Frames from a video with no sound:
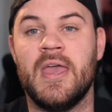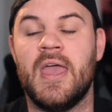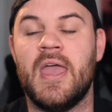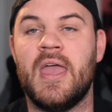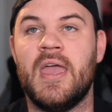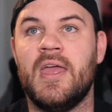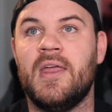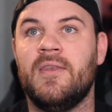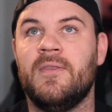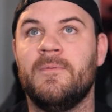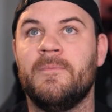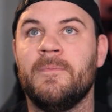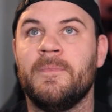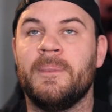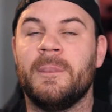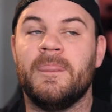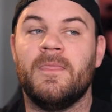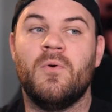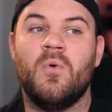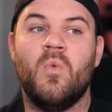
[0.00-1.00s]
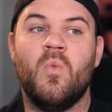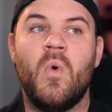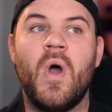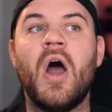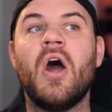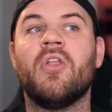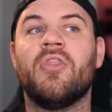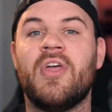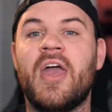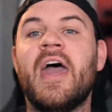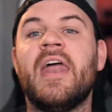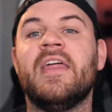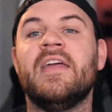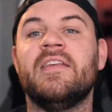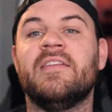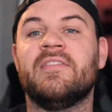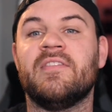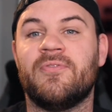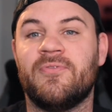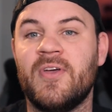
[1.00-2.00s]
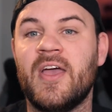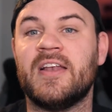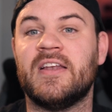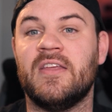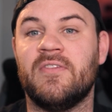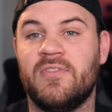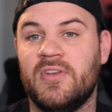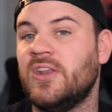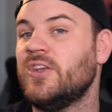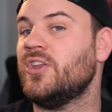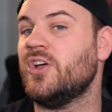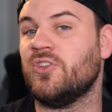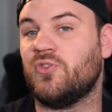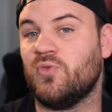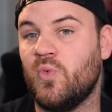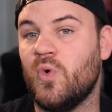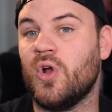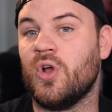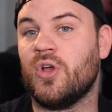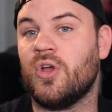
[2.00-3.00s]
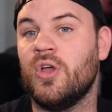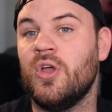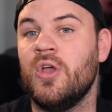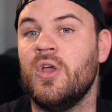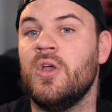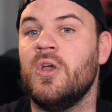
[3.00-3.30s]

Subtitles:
And while that is effective and it does work,